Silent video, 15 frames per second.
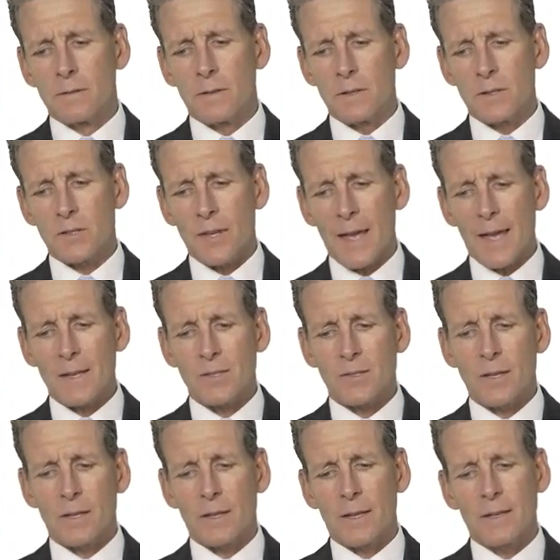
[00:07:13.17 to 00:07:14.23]
this
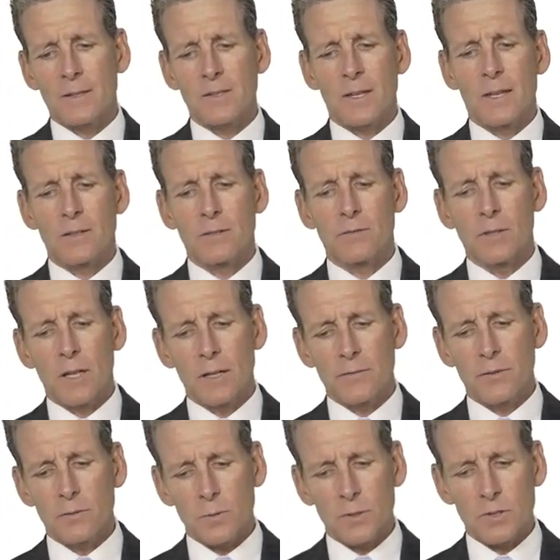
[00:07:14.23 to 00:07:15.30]
asset and its end of life
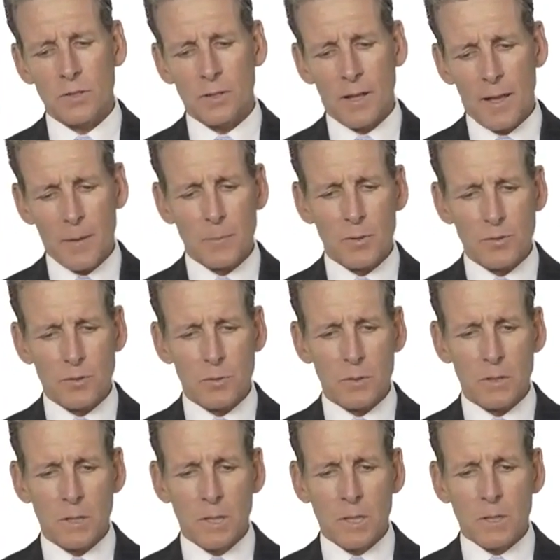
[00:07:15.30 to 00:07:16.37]
and what's going to happen to it.
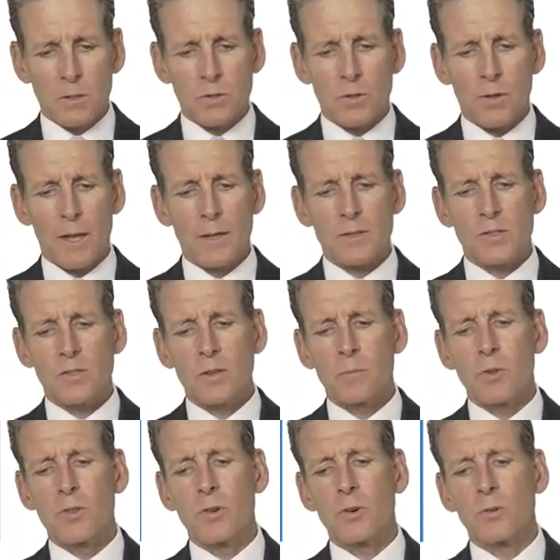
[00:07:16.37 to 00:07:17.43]
So that's some
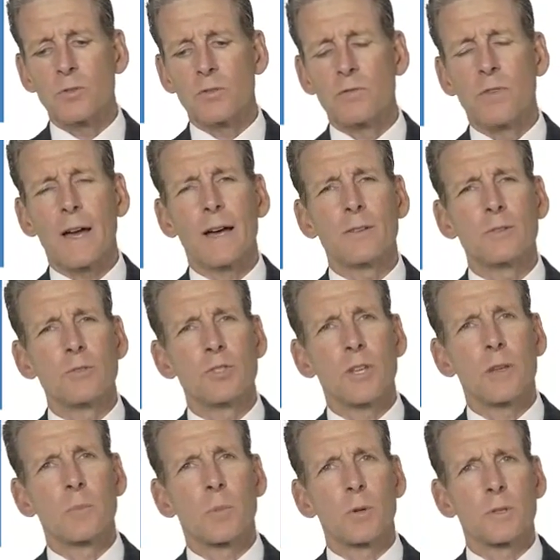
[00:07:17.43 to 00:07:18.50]
of those value
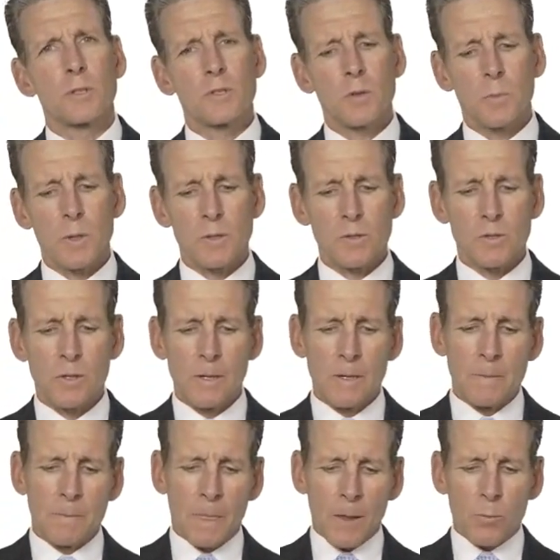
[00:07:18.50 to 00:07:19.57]
chain participants.
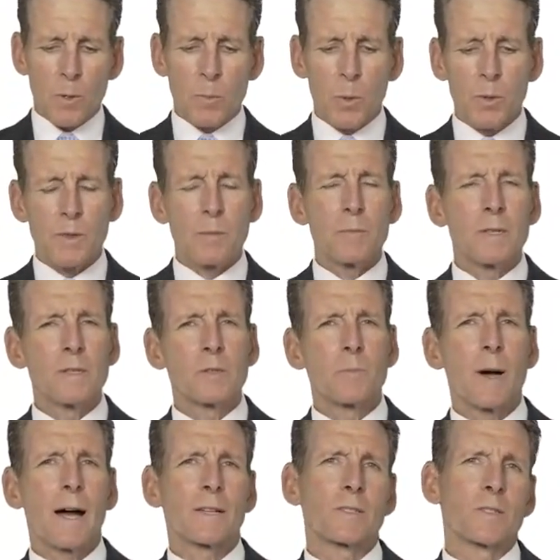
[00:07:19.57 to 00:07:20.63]
We put them in these
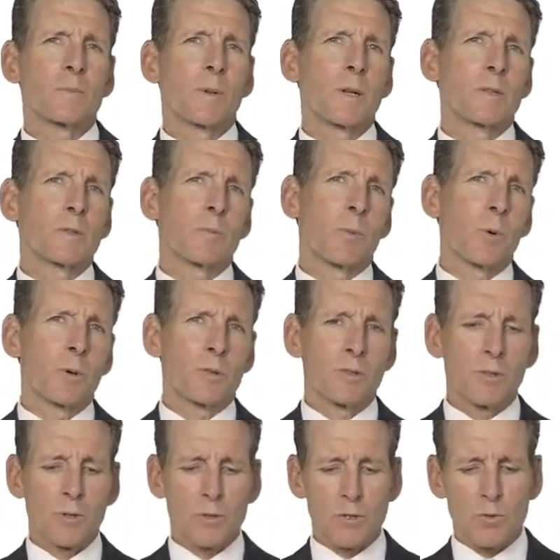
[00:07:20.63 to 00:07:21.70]
boxes, but it's important to
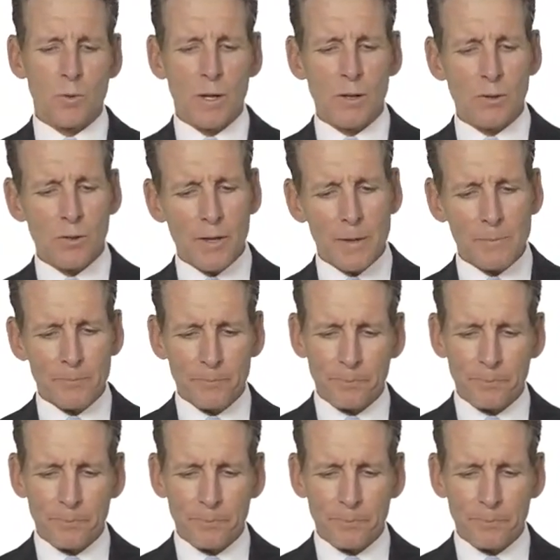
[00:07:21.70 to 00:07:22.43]
note as well that